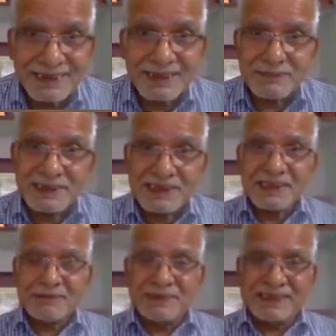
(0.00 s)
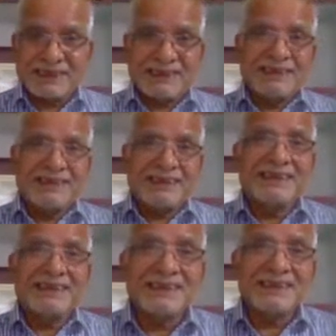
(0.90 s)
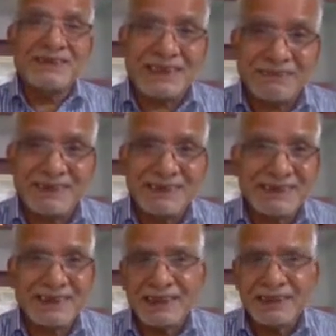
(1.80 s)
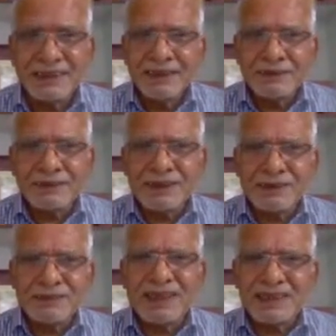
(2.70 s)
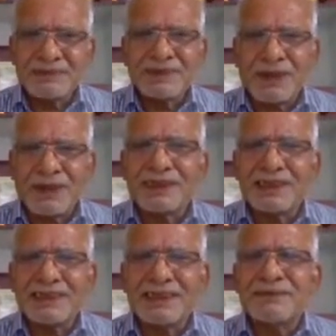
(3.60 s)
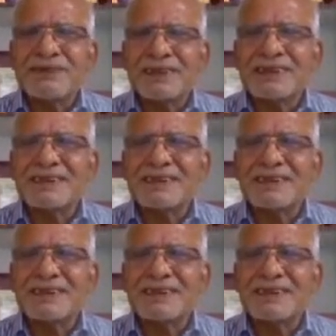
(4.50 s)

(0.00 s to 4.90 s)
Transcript: the Chemistry Committee 1907 said Rutherford has been nominated for his